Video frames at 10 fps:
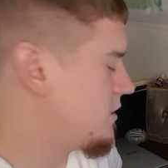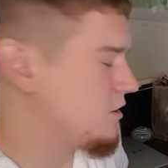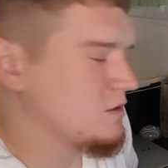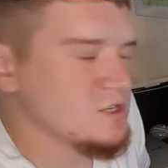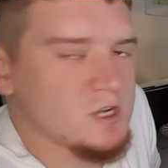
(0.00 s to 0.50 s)

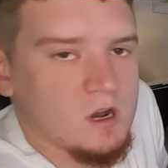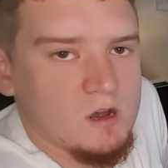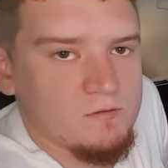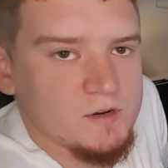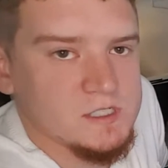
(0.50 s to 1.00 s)
You can shut
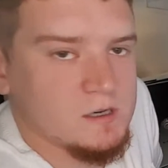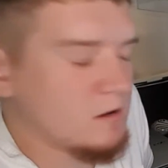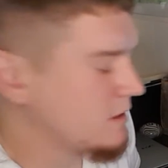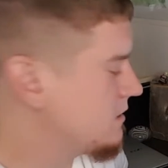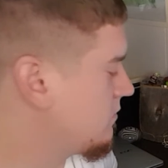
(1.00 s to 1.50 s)
off,
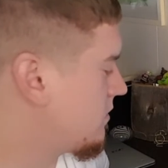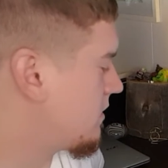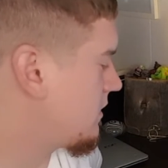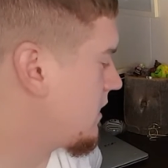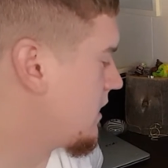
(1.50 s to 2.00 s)
restart, either
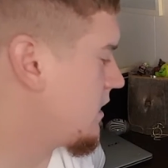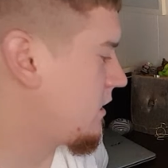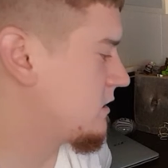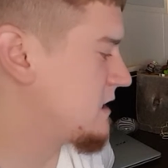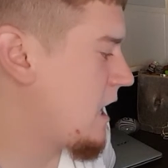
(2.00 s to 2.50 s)
one.
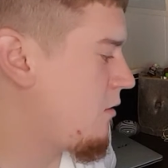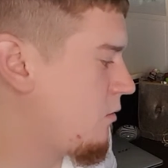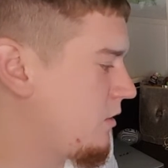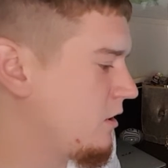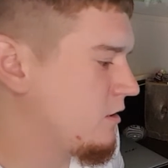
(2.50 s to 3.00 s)
Because now what
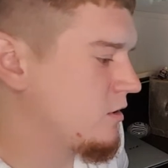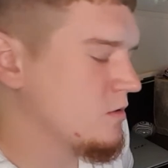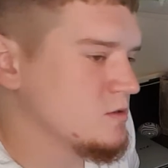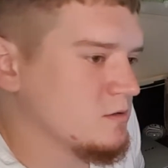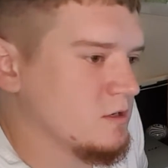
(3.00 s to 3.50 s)
we're going to do
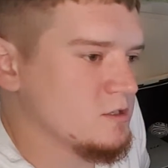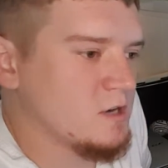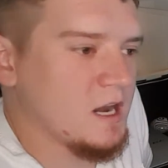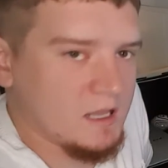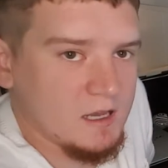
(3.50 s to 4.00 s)
is we're going to
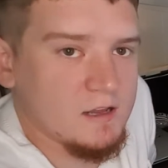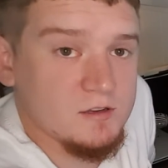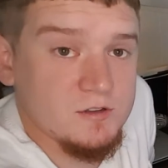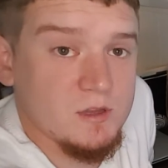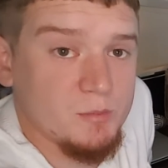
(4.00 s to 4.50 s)
try to get
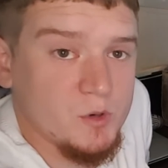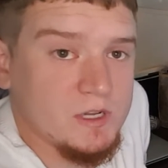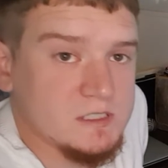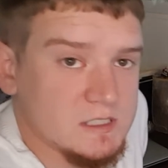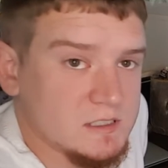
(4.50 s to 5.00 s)
into the
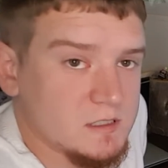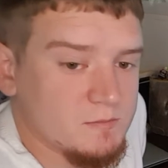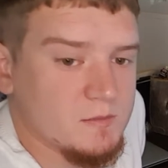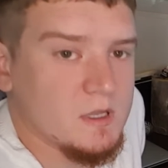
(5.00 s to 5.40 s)
booting system.